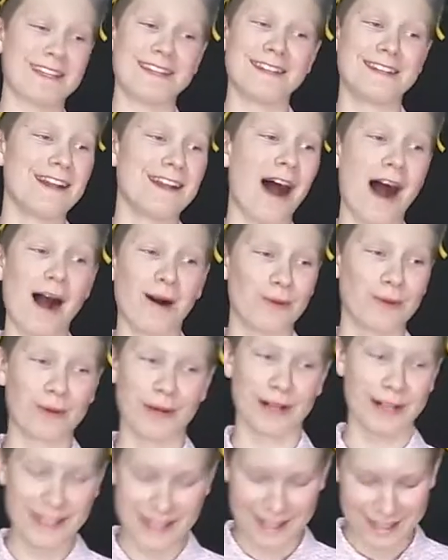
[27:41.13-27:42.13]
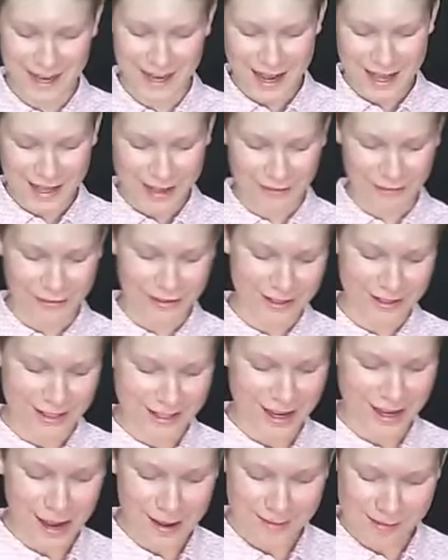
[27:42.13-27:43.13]
not work the first
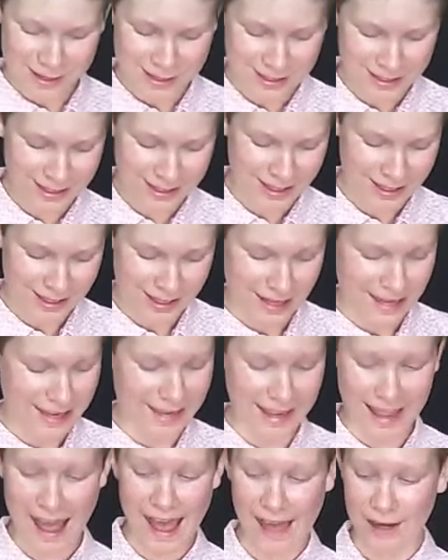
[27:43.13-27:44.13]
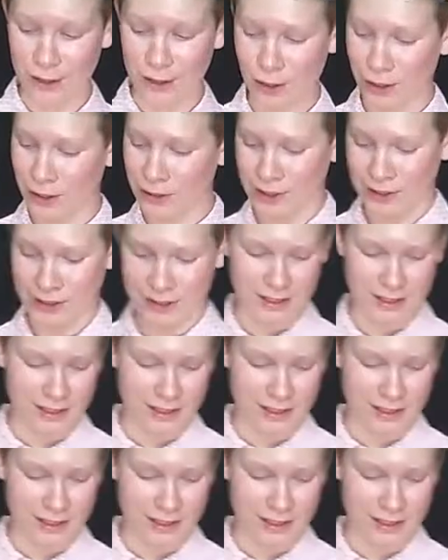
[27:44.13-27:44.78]
time, like at all.